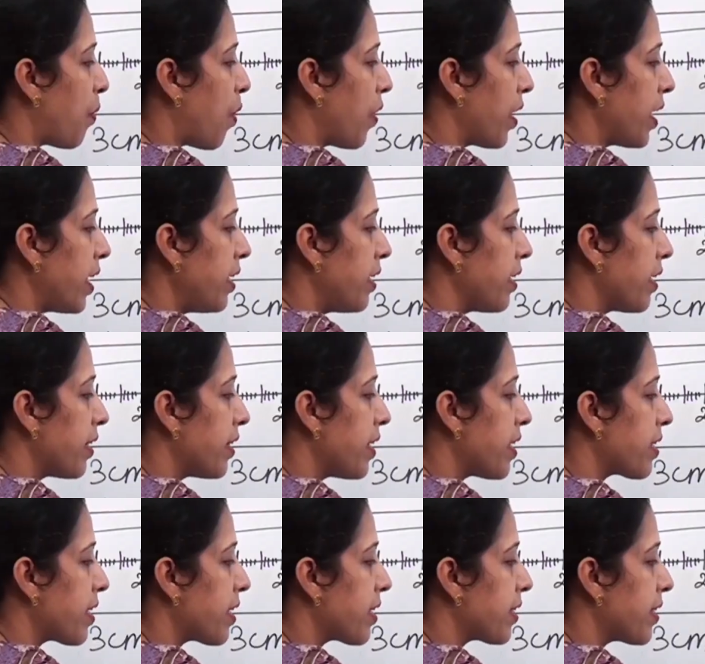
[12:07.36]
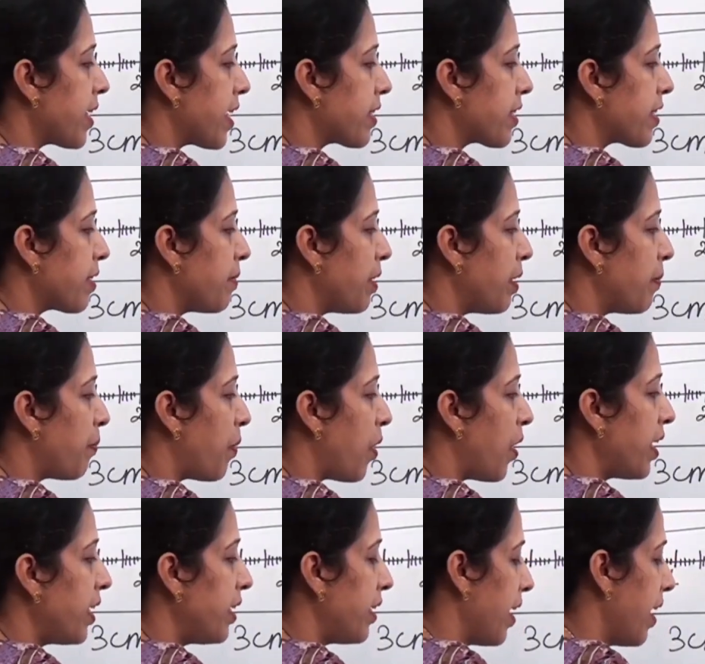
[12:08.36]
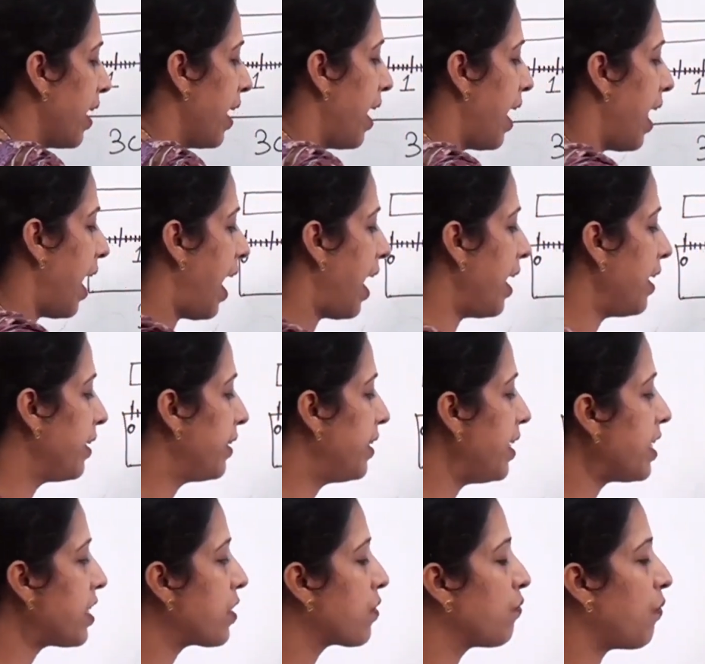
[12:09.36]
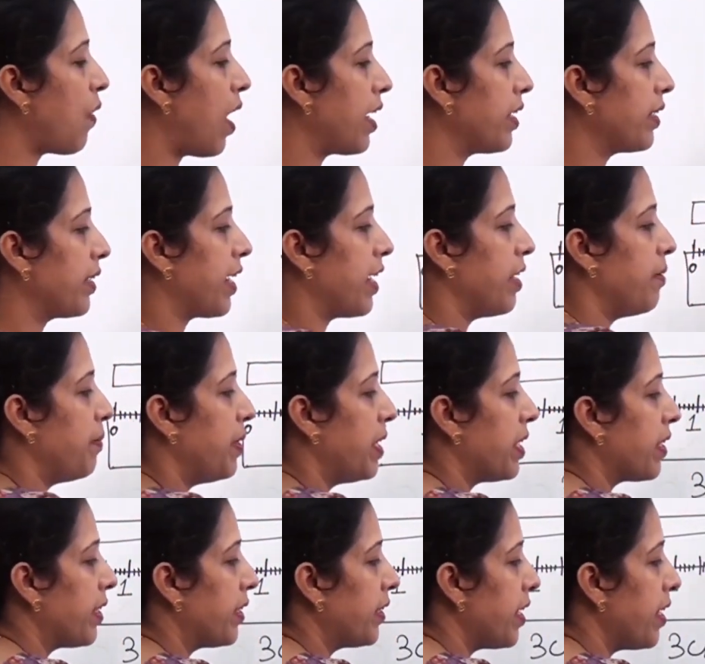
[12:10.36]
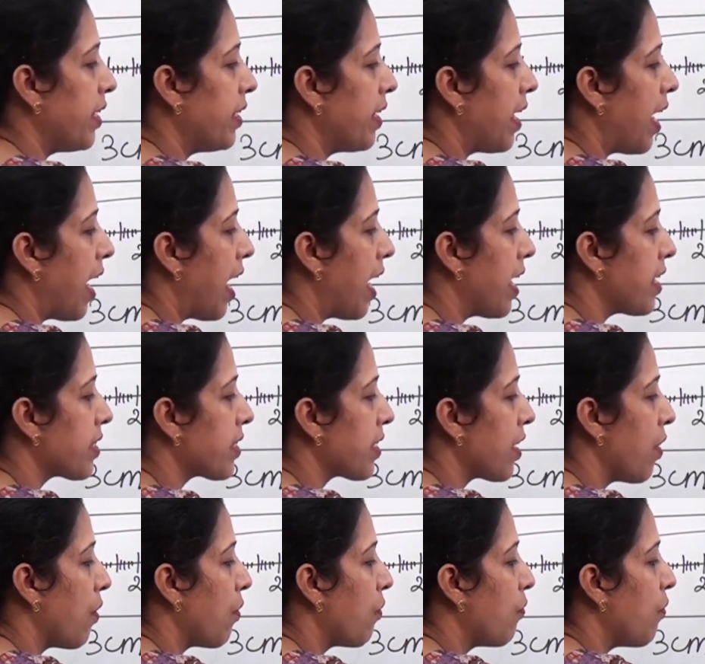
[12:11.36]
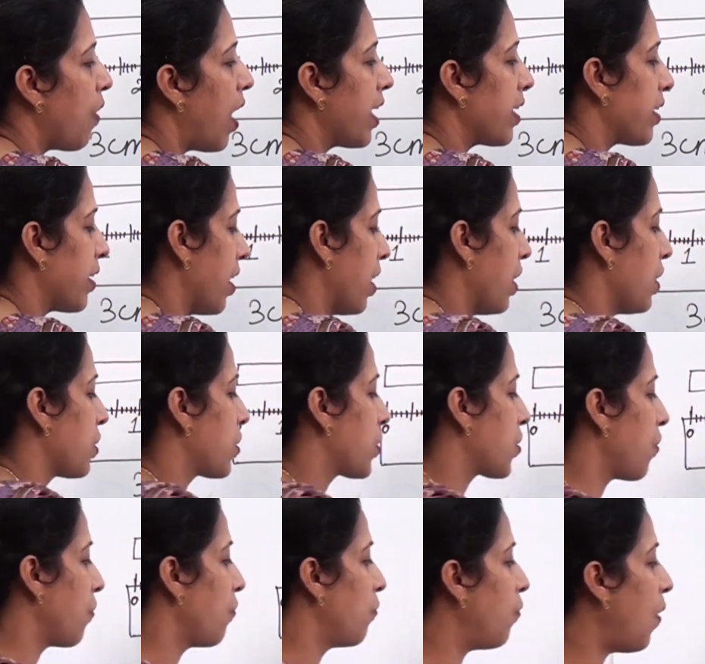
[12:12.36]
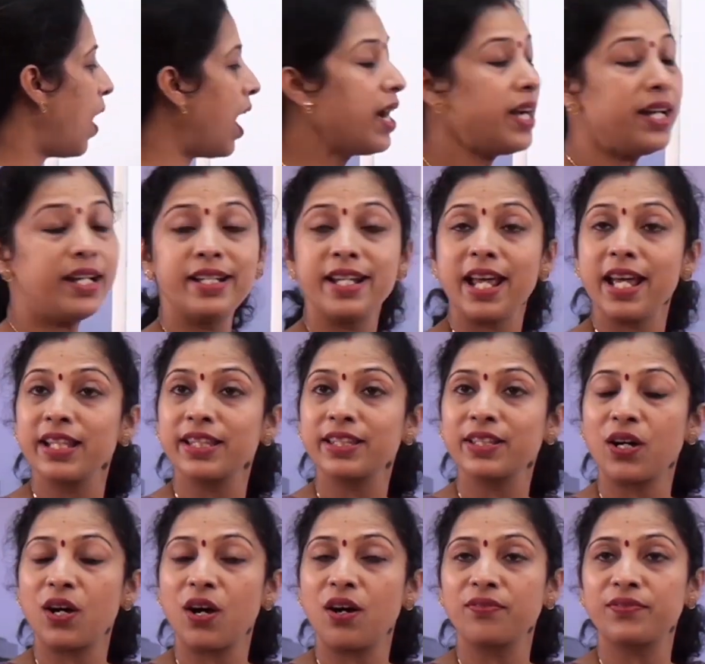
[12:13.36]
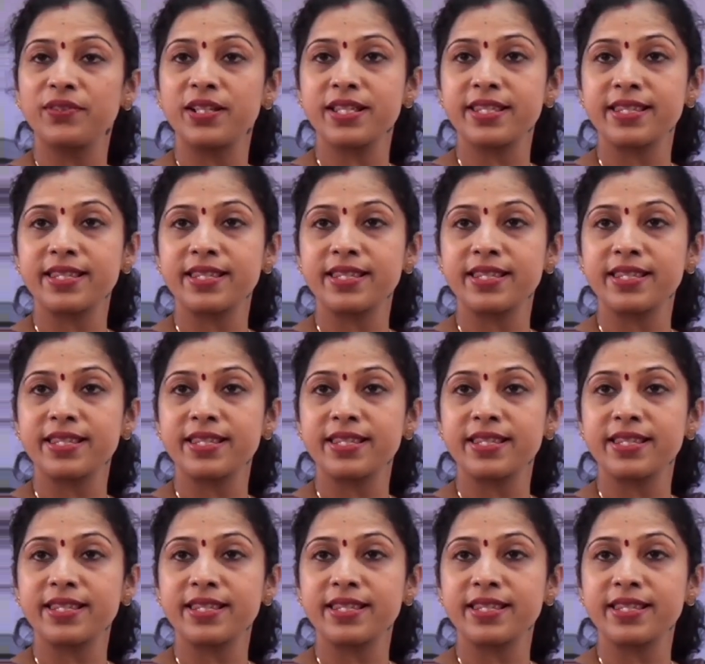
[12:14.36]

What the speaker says: point. This is decimal point, and this 1 can be written as 1. So 1/10 of the